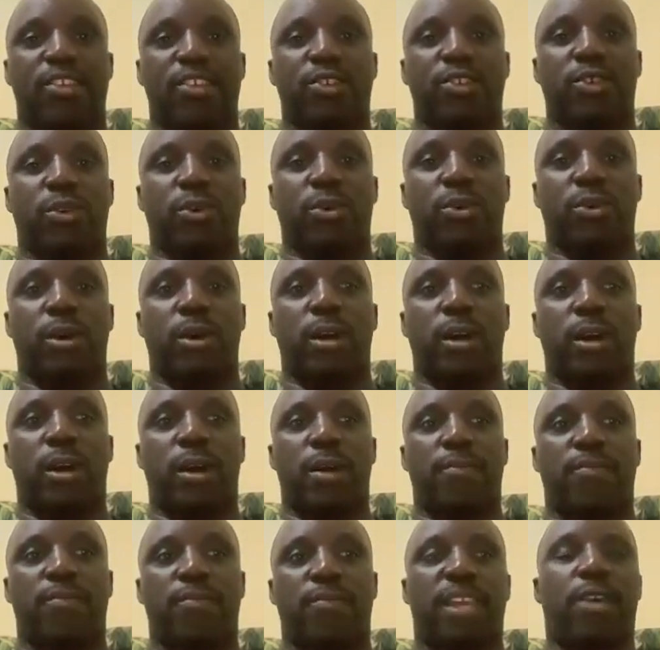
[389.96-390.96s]
So
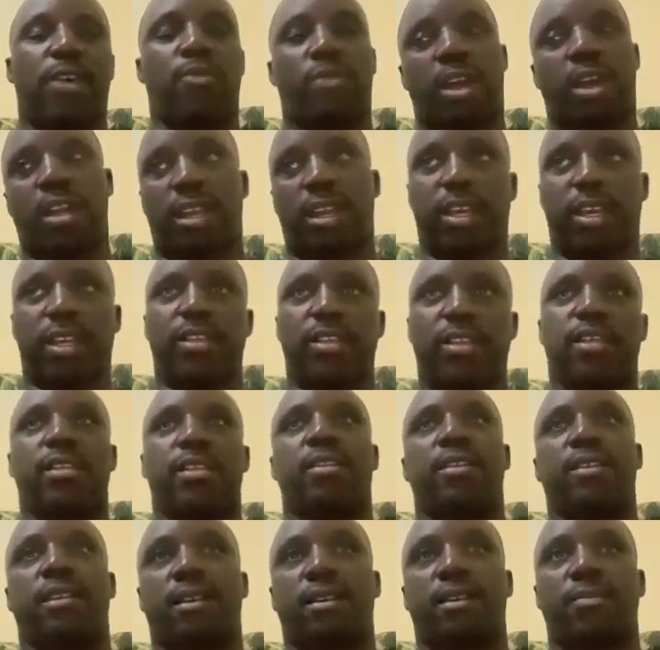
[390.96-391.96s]
they are running it,
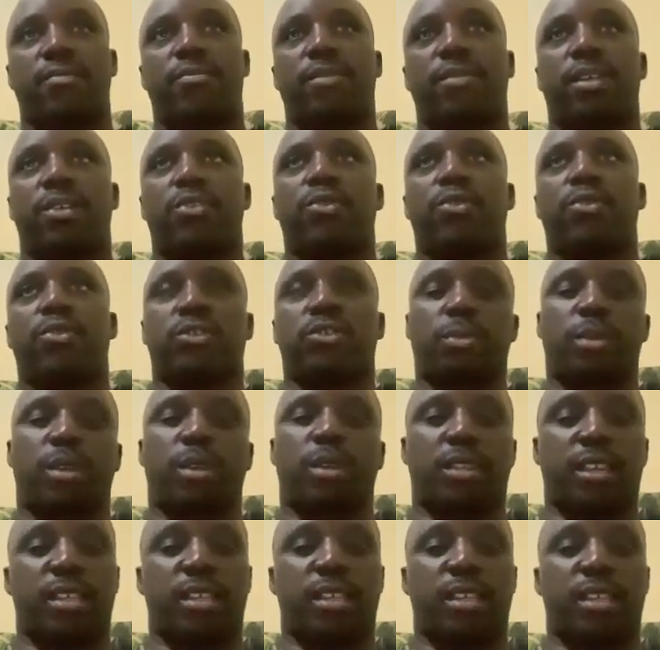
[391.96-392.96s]
and they're doing so
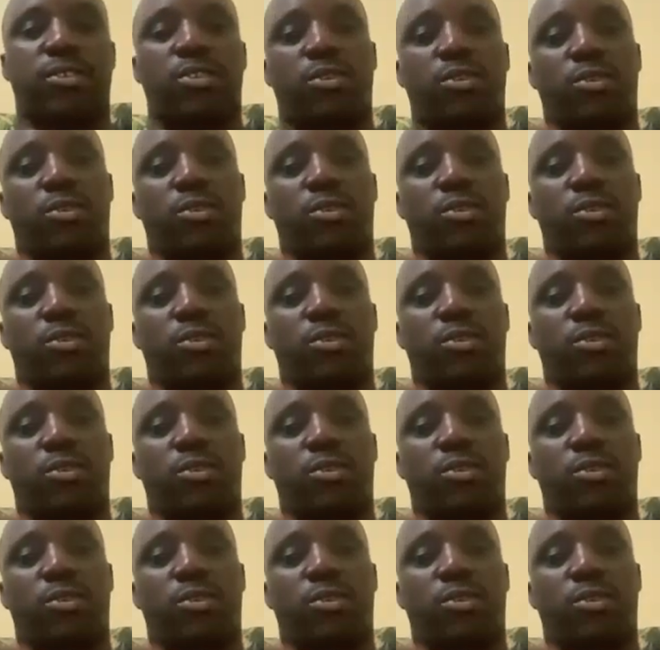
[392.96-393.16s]
many things.